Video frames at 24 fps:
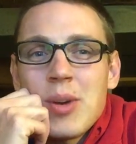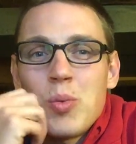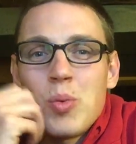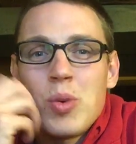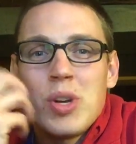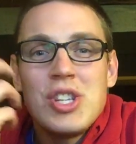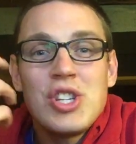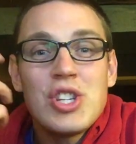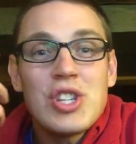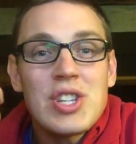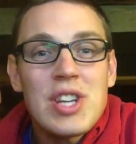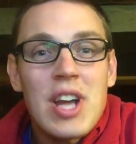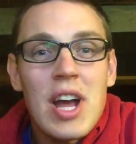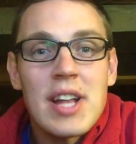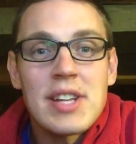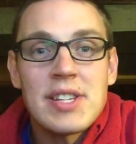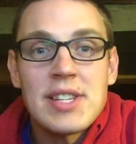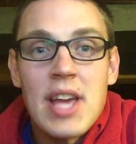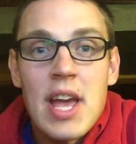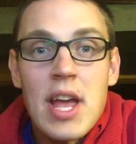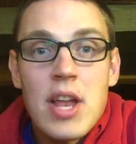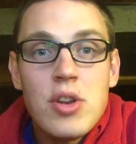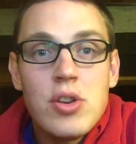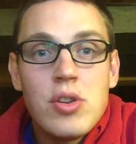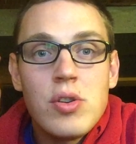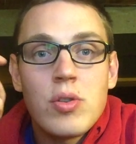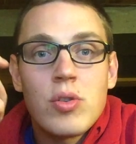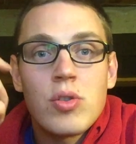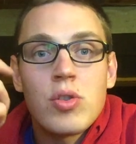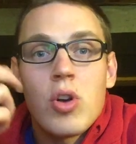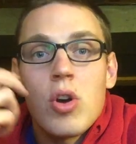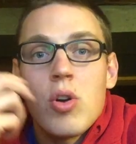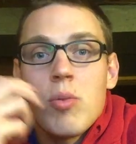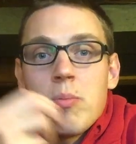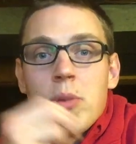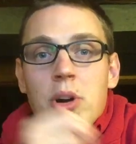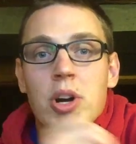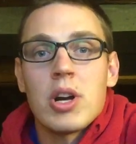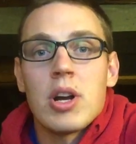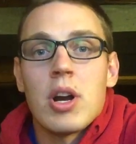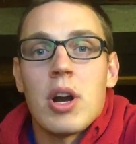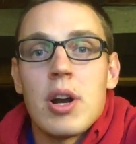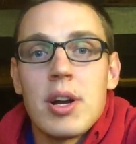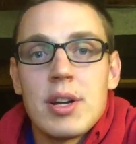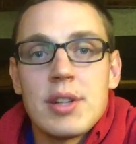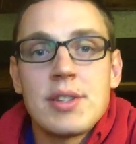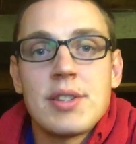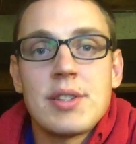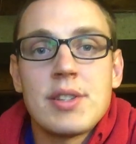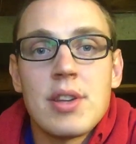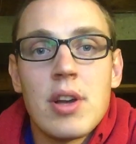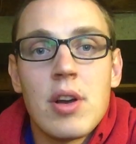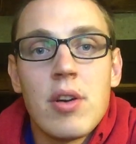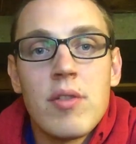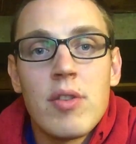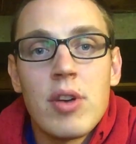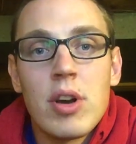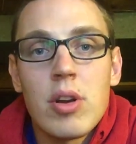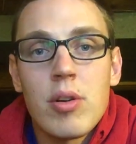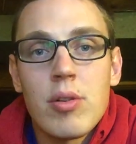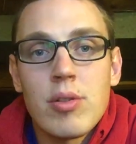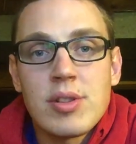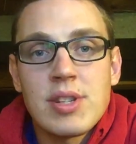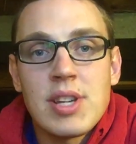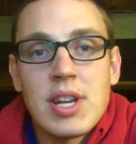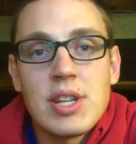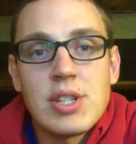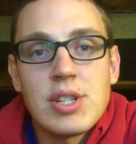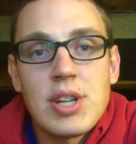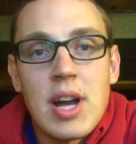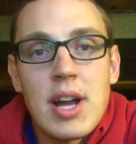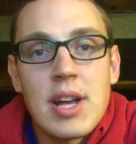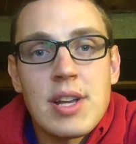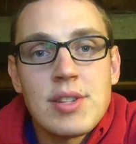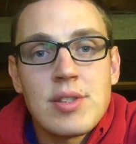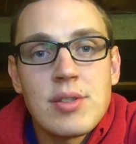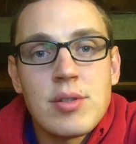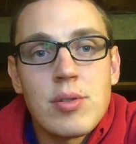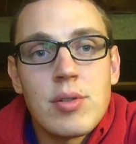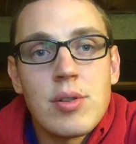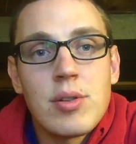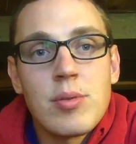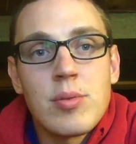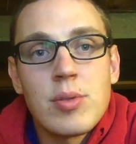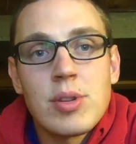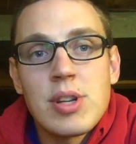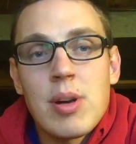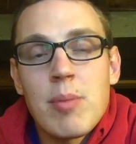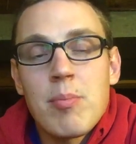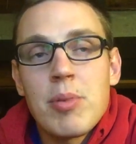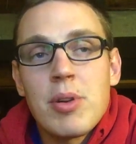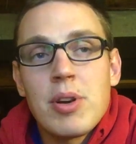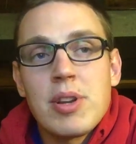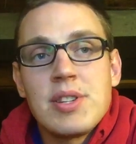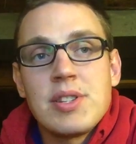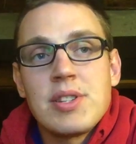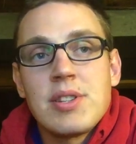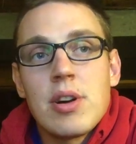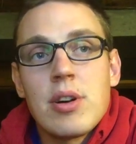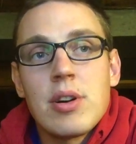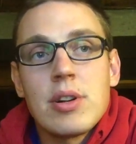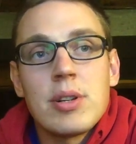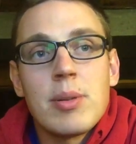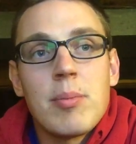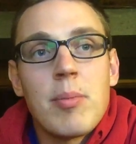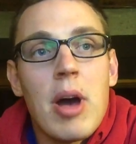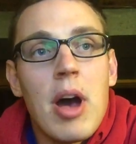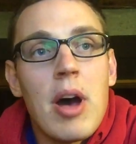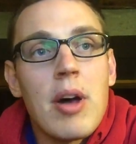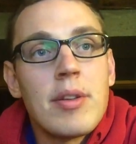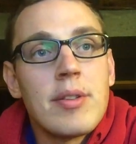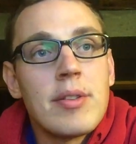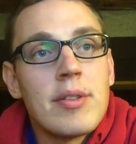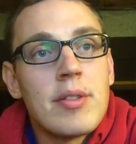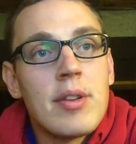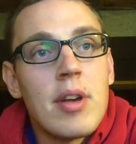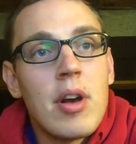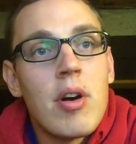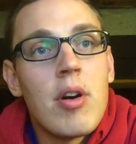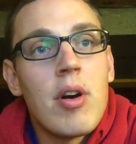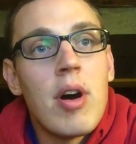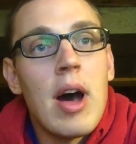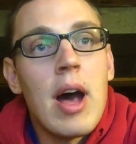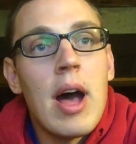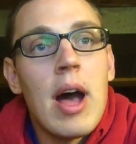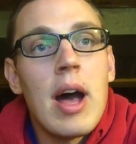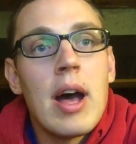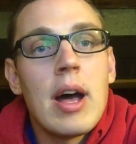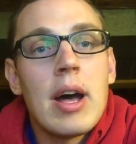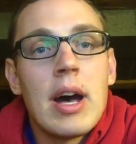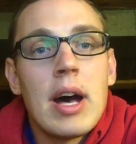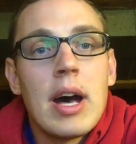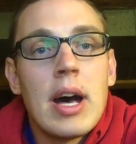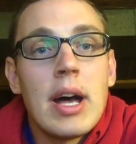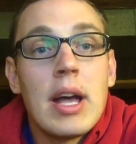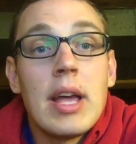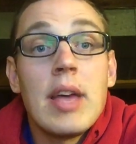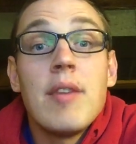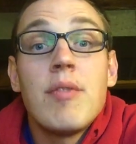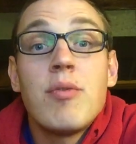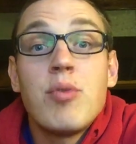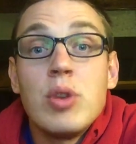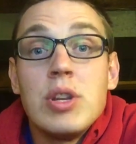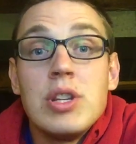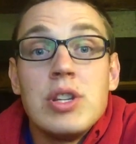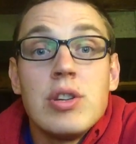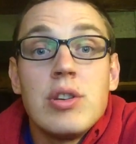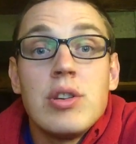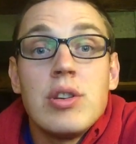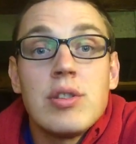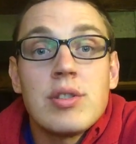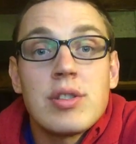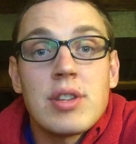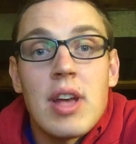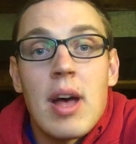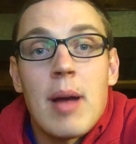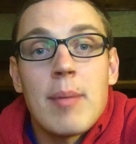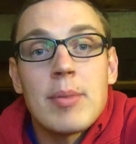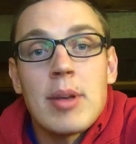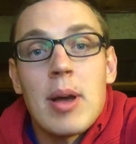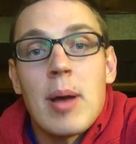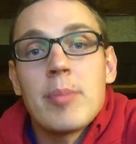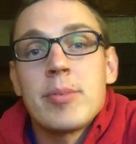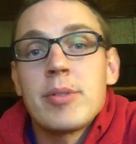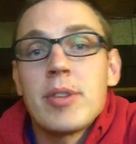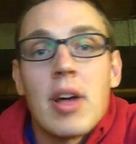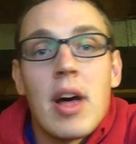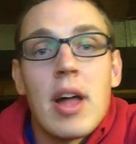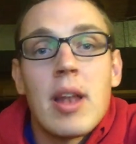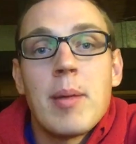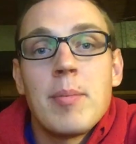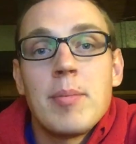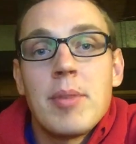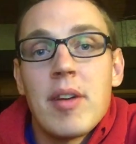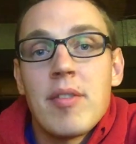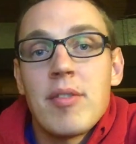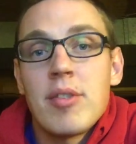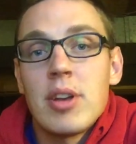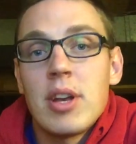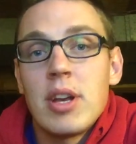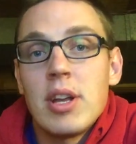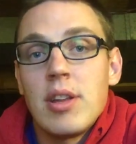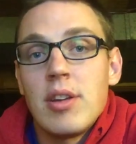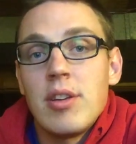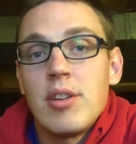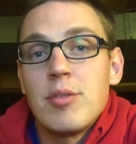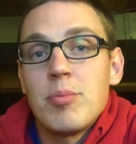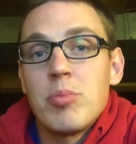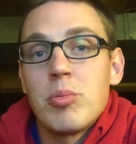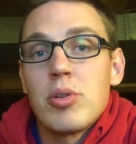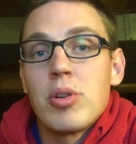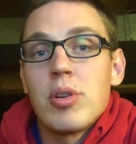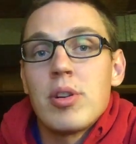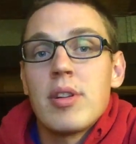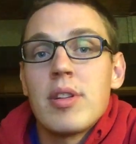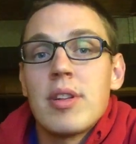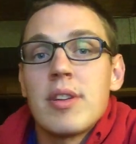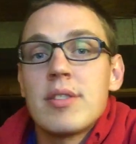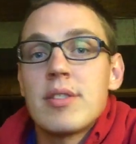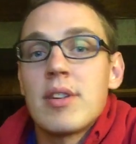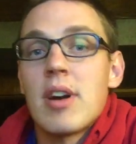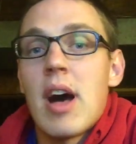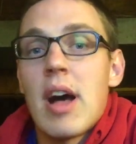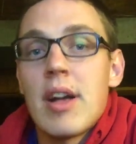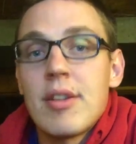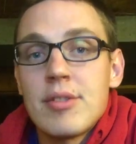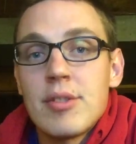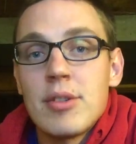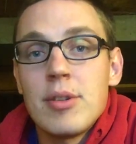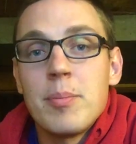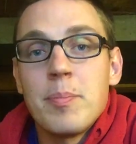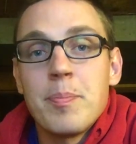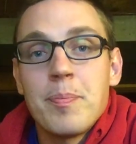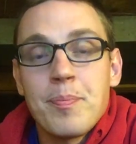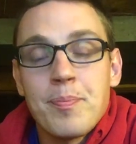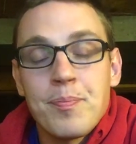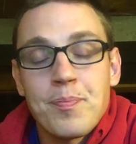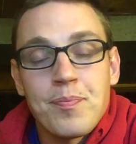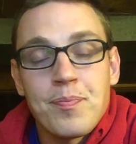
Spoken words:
We just got 10 new Chromebook carts over at Olentangy High School, which I'm pretty stoked about. So if we do use laptops a lot, I'm definitely going to use Borderless Classroom